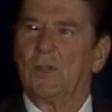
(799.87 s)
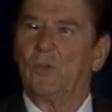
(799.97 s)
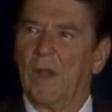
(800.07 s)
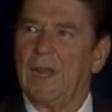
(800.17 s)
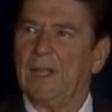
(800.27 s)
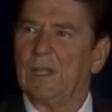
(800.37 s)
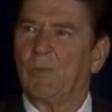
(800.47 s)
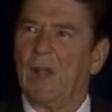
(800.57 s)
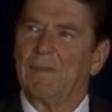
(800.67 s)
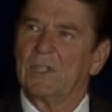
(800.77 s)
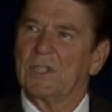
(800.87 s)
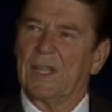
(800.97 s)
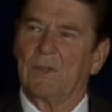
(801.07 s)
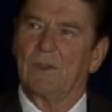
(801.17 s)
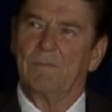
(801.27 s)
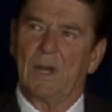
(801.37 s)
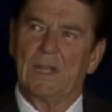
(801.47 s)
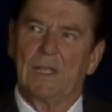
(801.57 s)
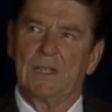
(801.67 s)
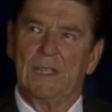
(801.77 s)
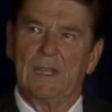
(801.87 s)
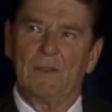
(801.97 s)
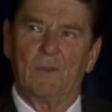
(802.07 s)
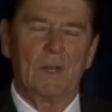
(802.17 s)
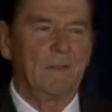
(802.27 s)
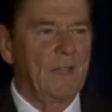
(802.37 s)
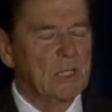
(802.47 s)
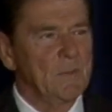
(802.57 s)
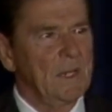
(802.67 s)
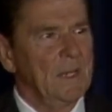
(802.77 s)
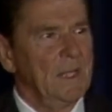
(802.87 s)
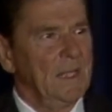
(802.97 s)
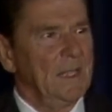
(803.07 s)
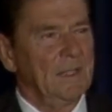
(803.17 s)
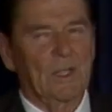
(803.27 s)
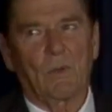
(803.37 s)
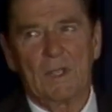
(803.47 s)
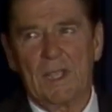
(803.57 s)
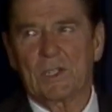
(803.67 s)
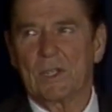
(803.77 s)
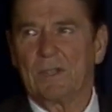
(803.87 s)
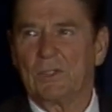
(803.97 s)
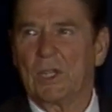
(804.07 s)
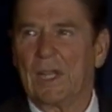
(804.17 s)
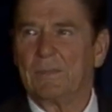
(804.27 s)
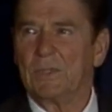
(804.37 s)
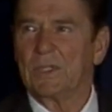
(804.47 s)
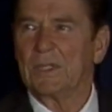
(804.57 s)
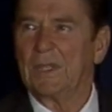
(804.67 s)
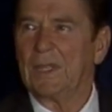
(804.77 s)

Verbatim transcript: draining the private sector of money it needed for investment and the creation of jobs.